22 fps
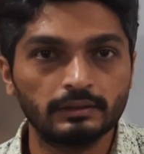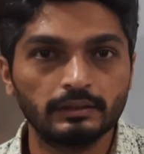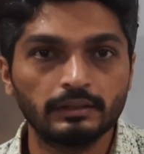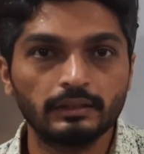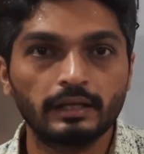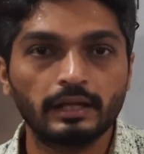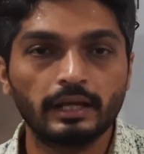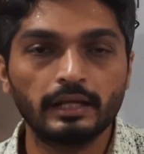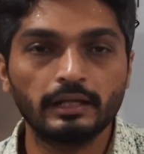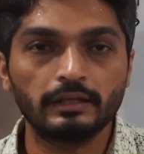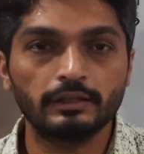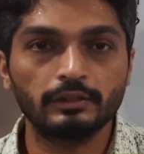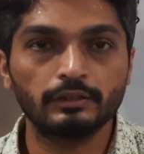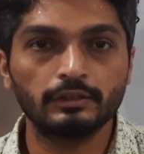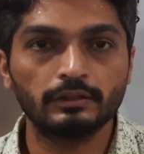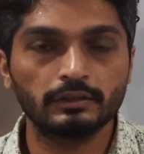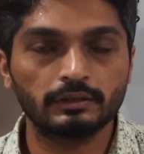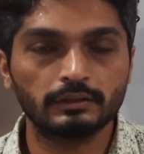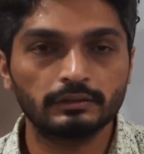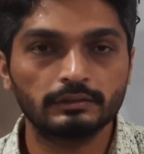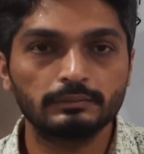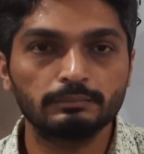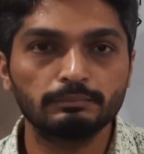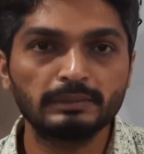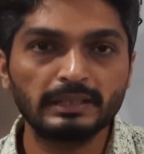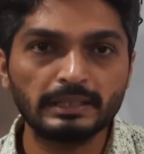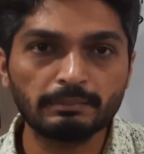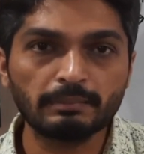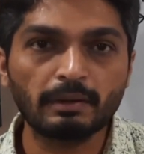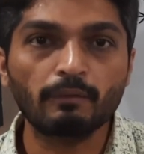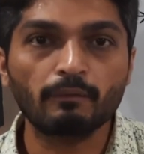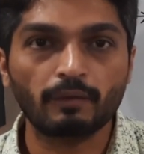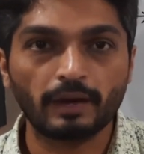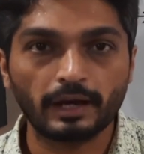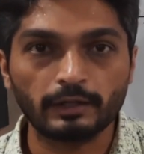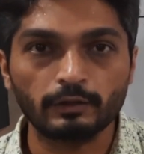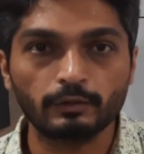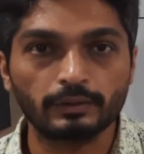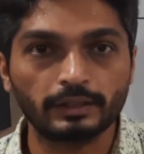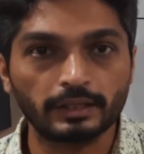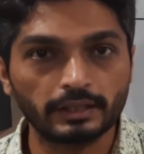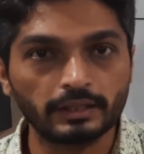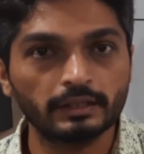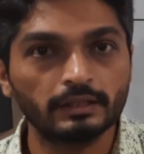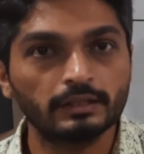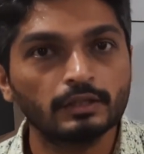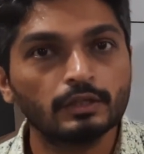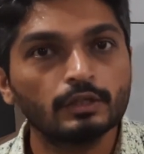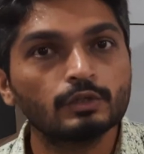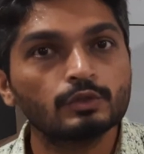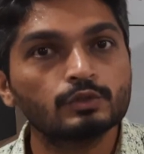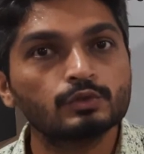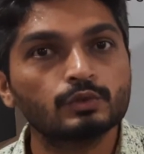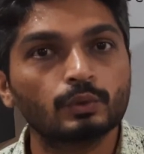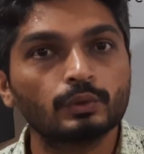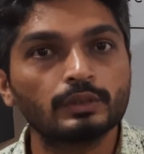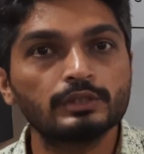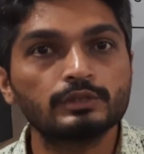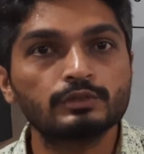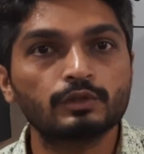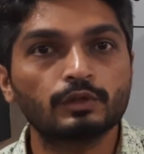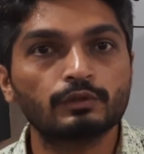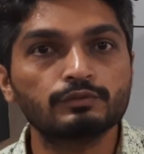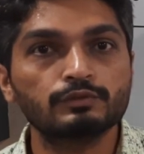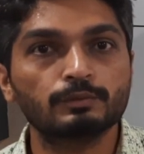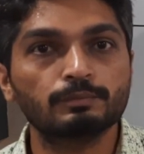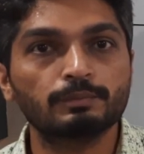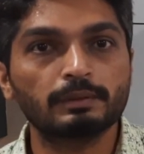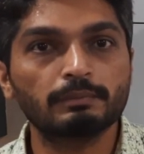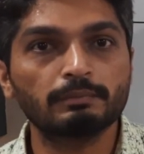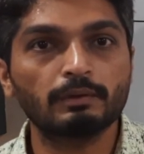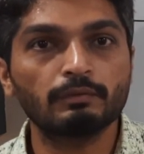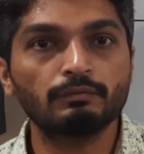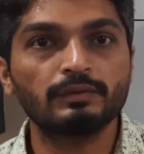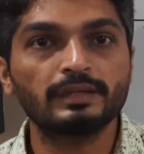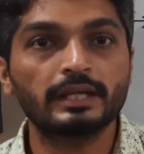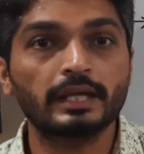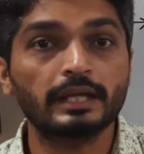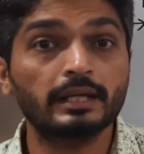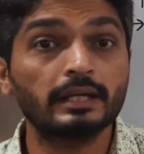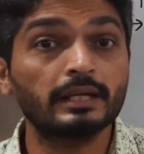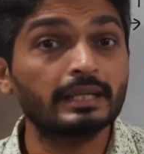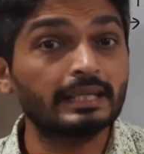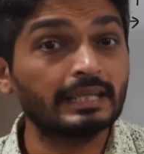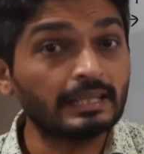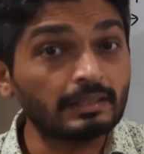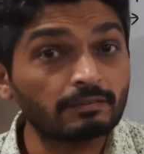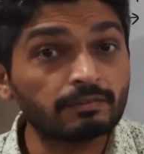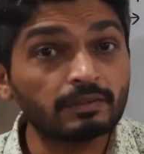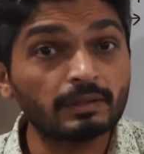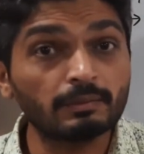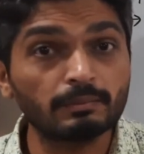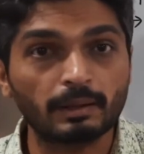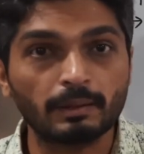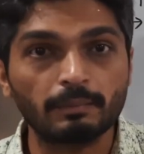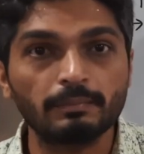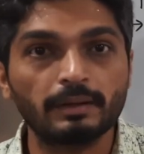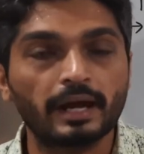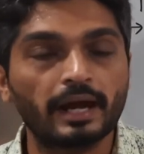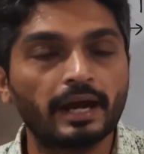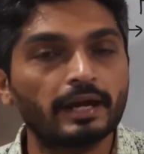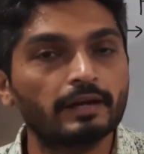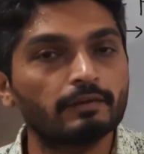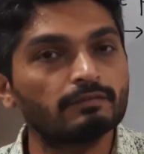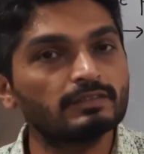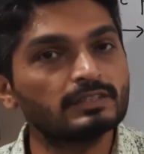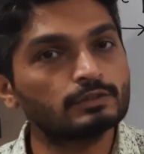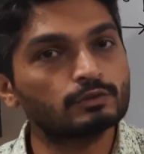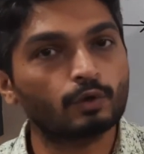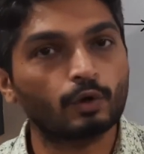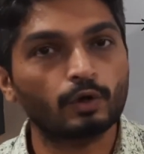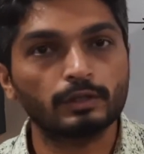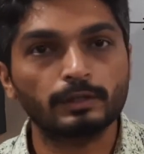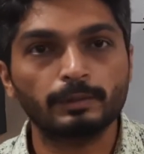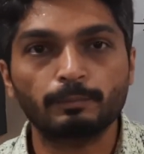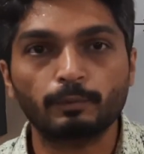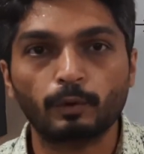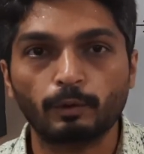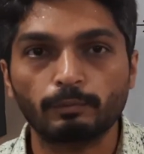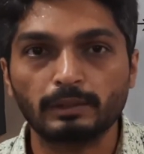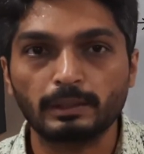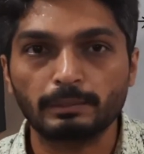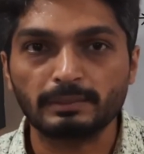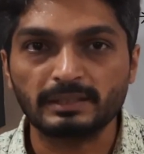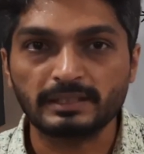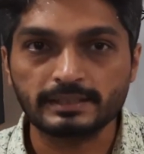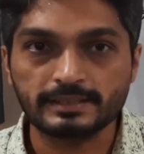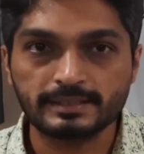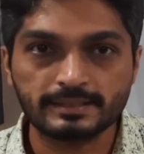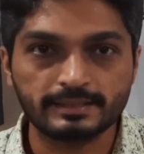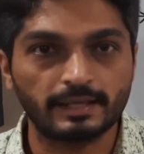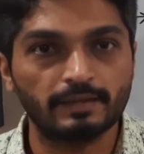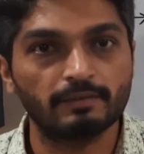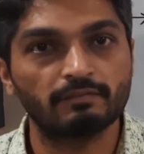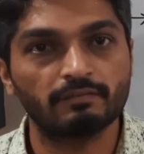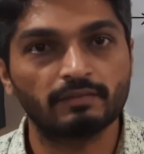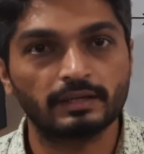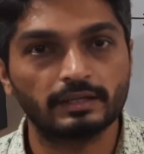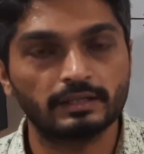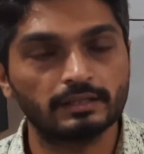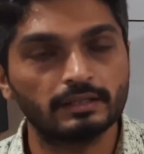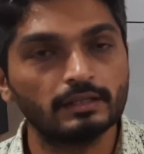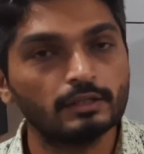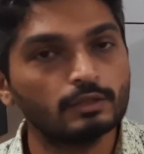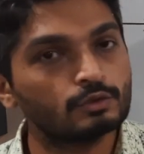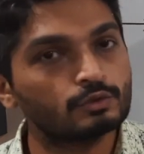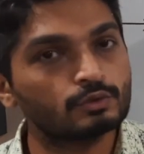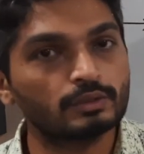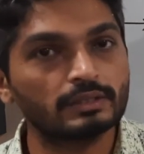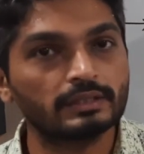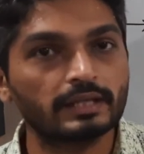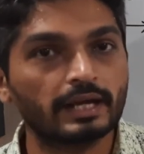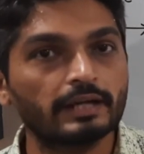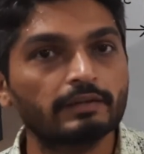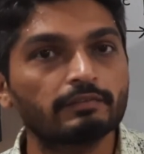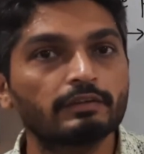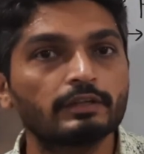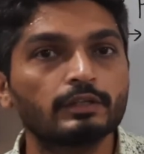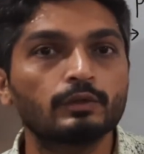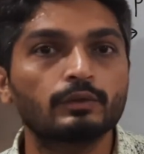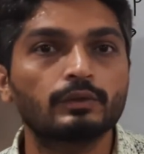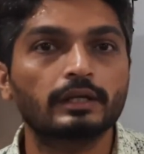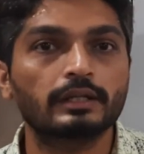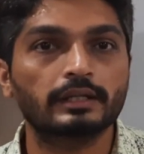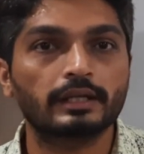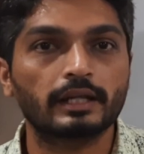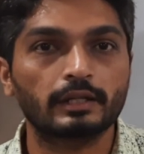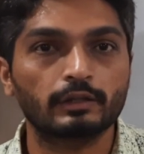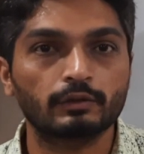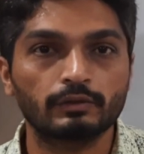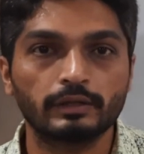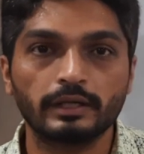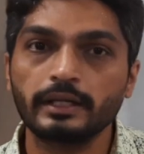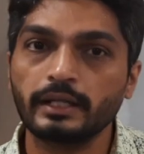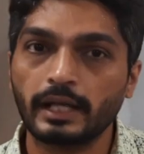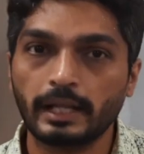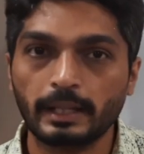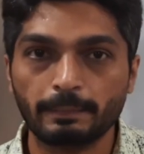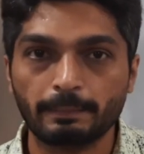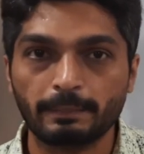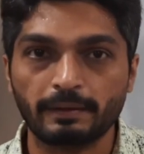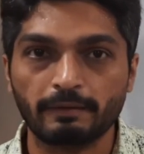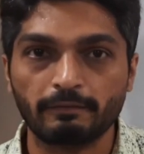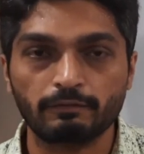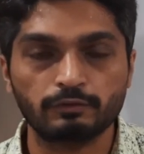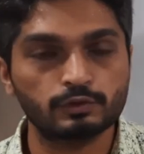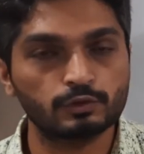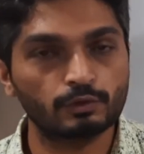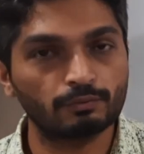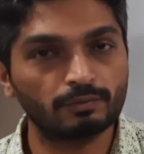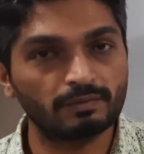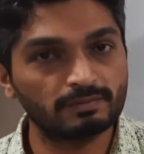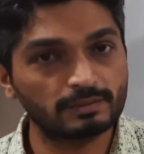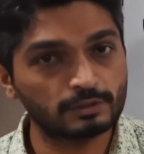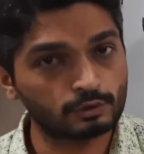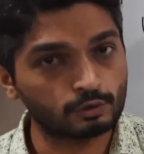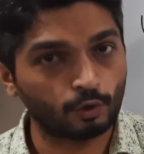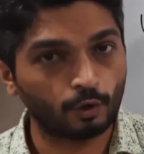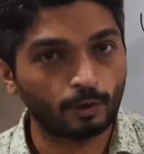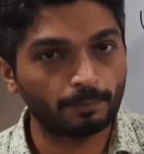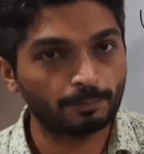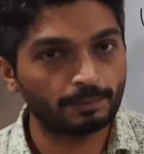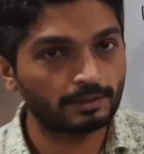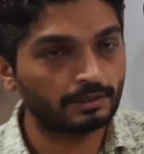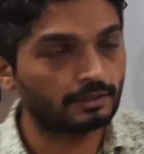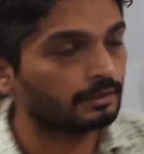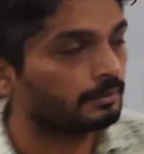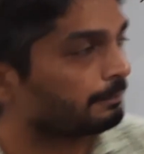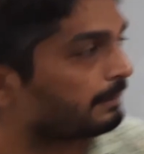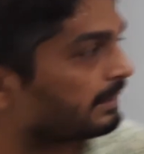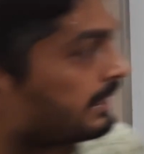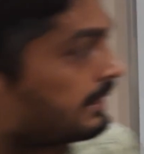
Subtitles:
minimum value, getting? So instead of supremum, we take an infimum and we solve the problem in the same way. So in that way, you can calculate LPF. So we will stop here, make a